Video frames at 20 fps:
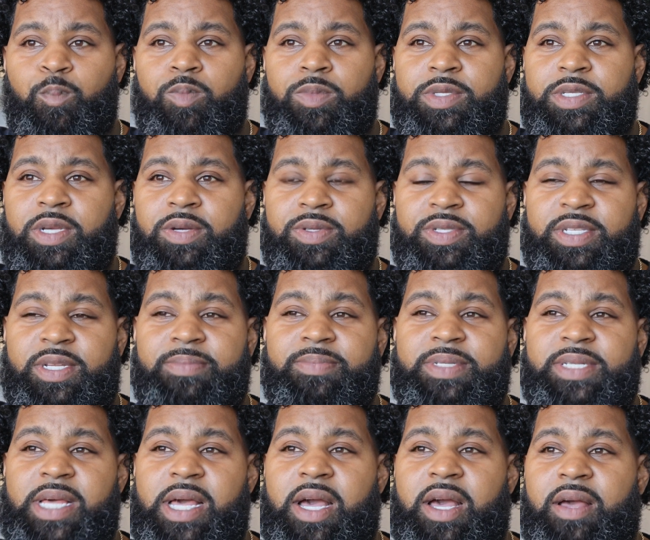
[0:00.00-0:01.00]
So
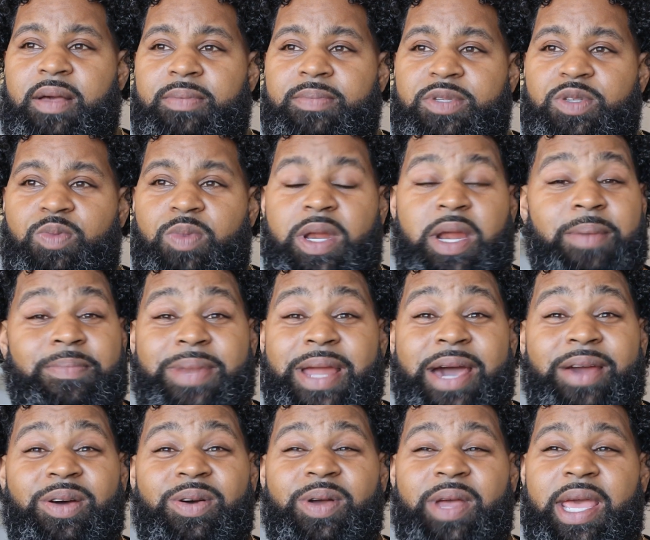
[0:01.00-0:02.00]
sometimes when I'm
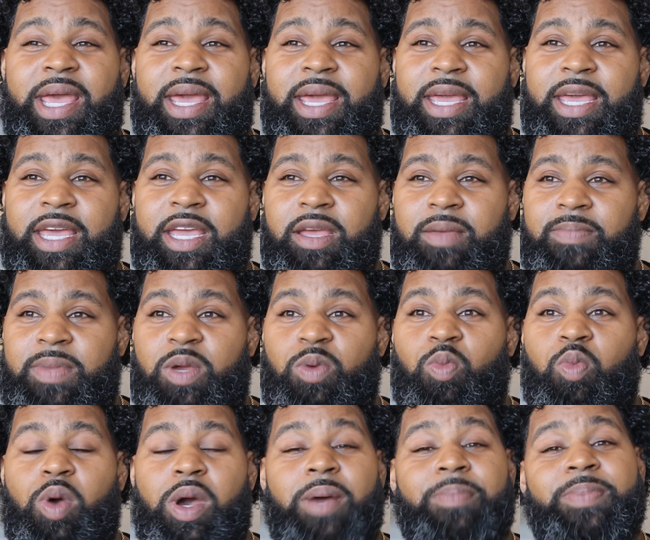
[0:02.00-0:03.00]
not okay, it can be
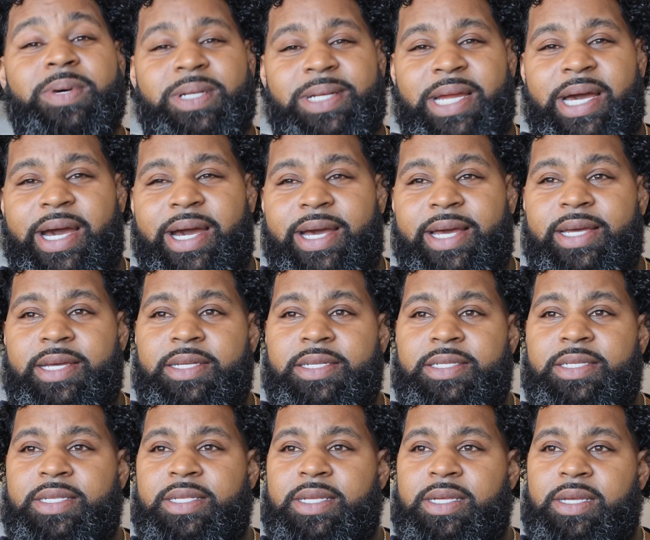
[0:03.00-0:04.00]

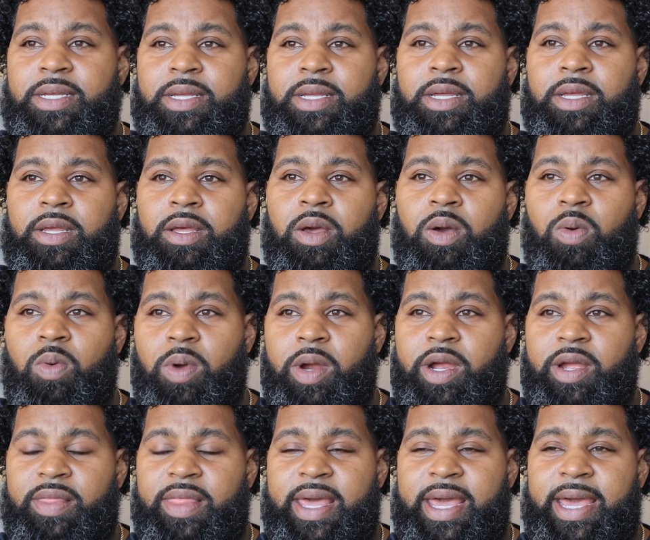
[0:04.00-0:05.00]
weaponized,
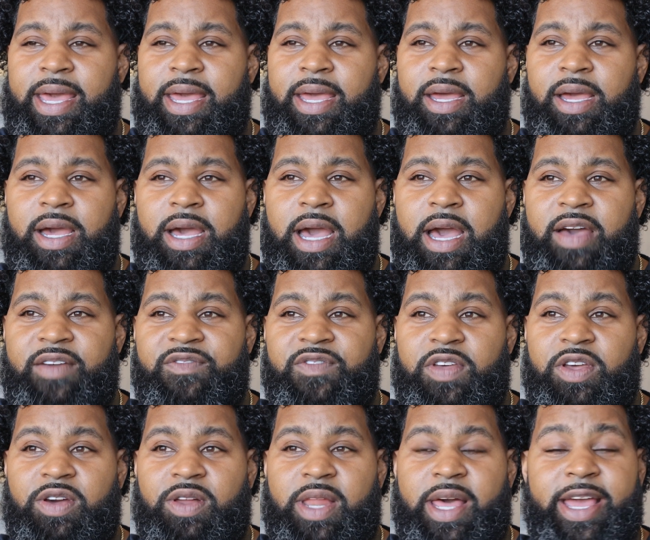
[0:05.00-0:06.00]
where that I
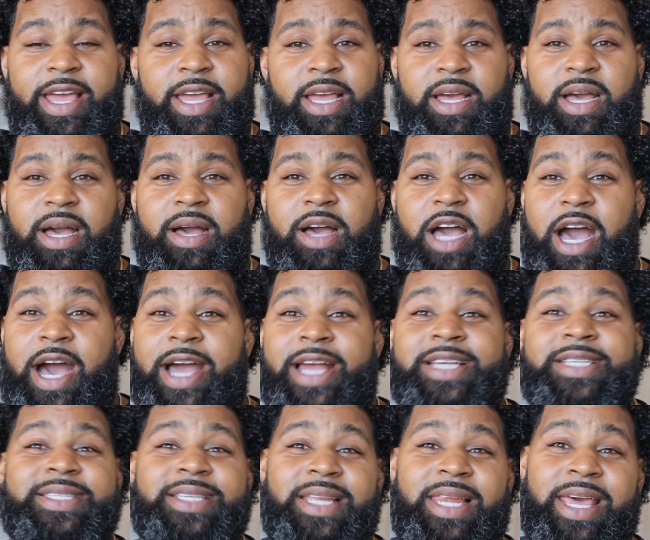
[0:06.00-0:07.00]
feel like
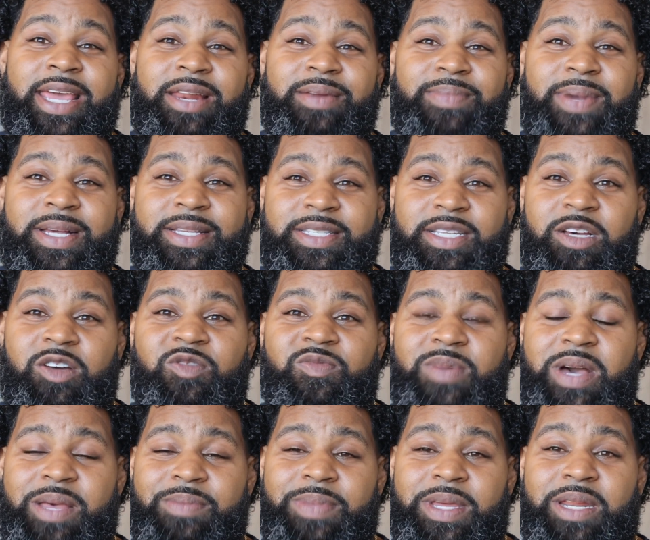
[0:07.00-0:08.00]
isolating myself
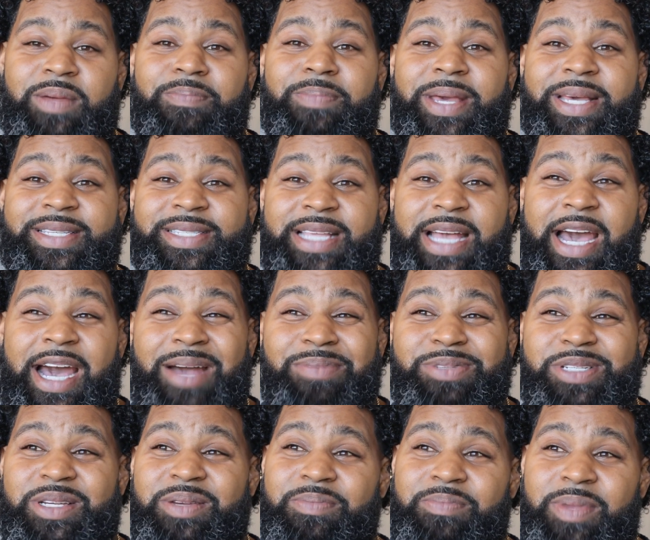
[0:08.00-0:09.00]
might be the best
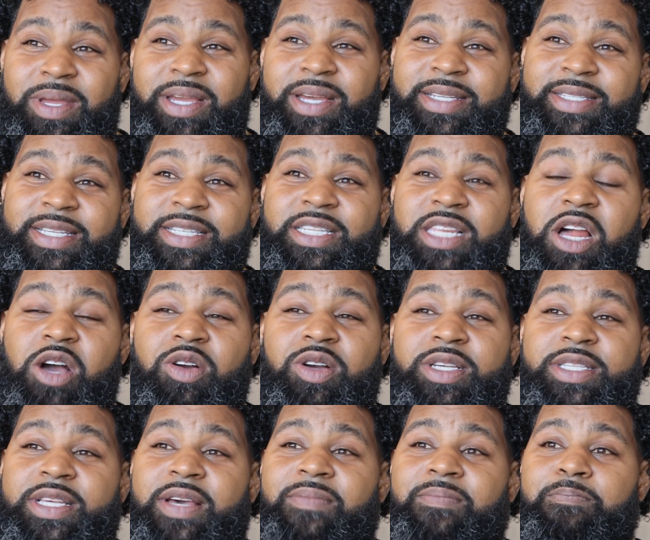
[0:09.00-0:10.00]
option, because as long
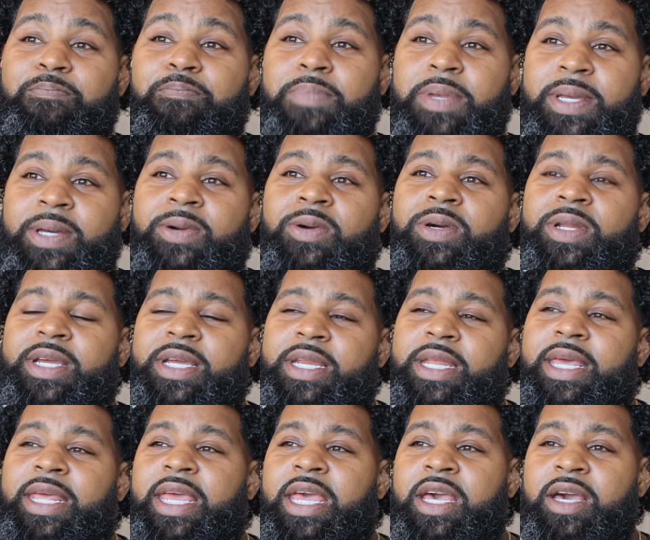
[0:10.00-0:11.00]
as I'm building
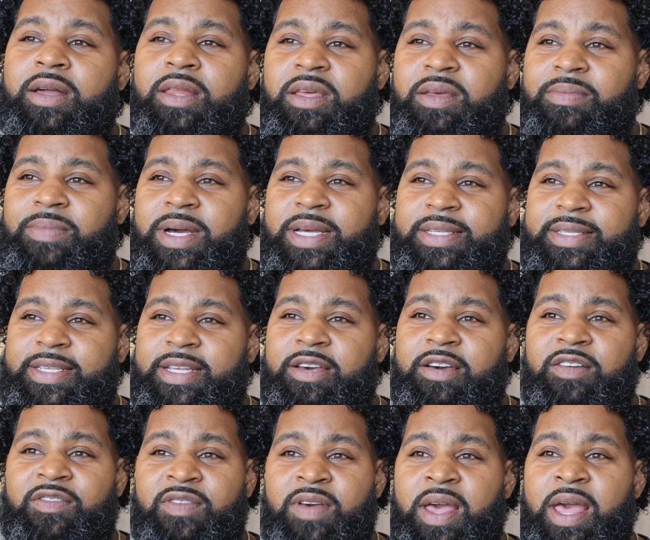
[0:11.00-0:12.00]
and healing
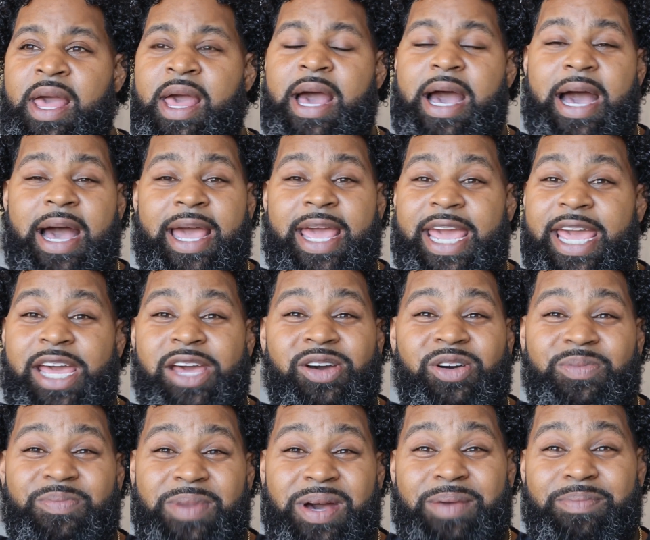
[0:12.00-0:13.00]
myself, I
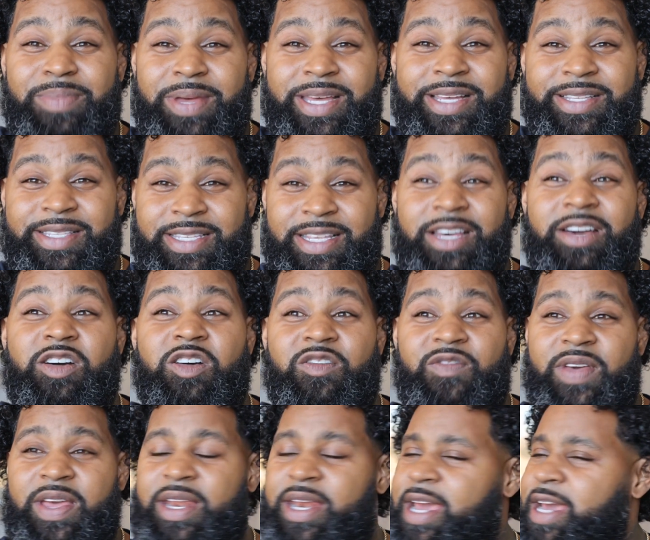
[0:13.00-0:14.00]
am my best
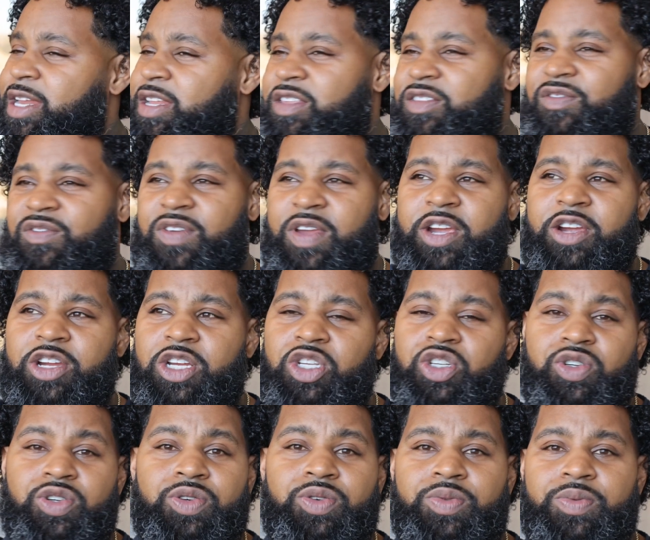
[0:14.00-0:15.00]
self, and that is very
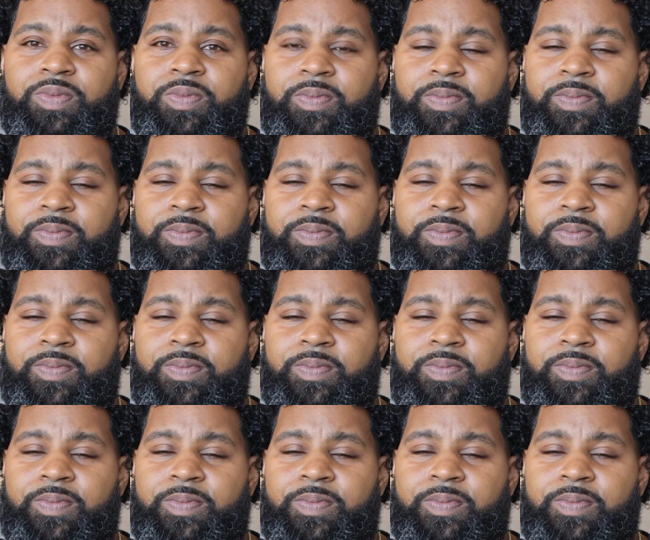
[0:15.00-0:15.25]
true.